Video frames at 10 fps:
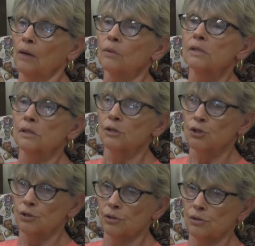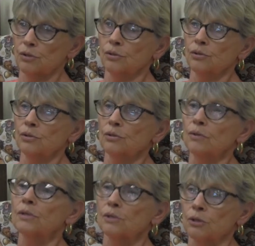It was the
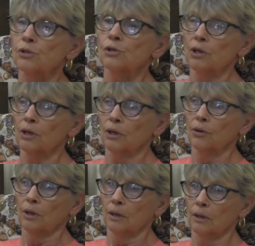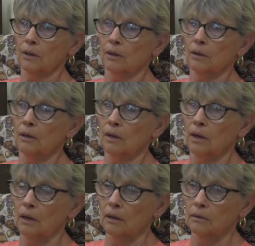Sterling Creek,
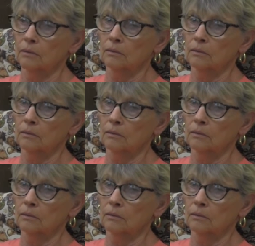okay.